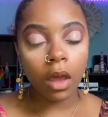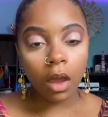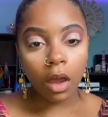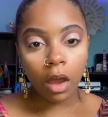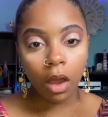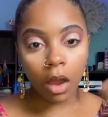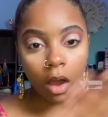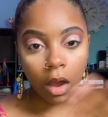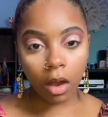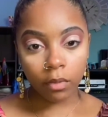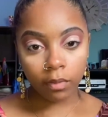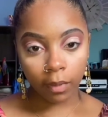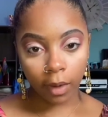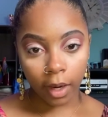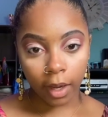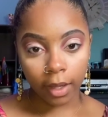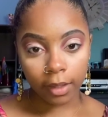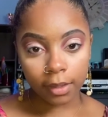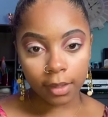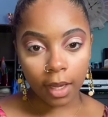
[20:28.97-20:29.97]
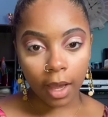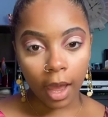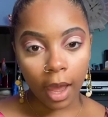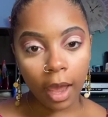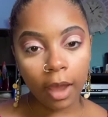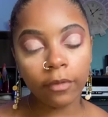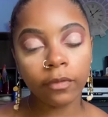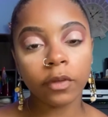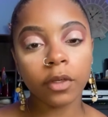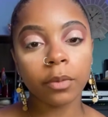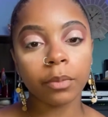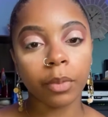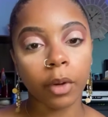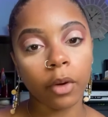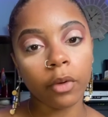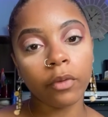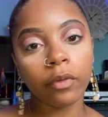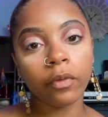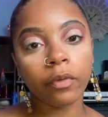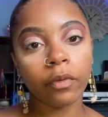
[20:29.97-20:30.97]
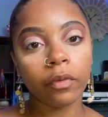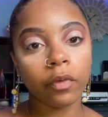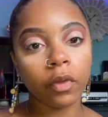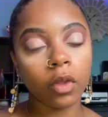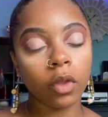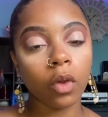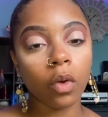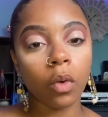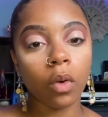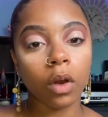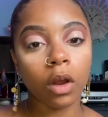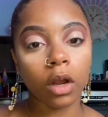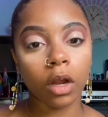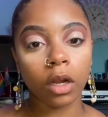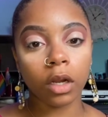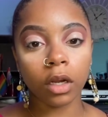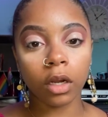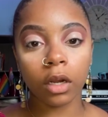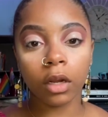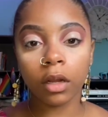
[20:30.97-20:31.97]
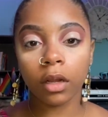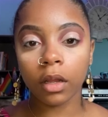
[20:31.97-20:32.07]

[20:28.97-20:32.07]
All right, after both your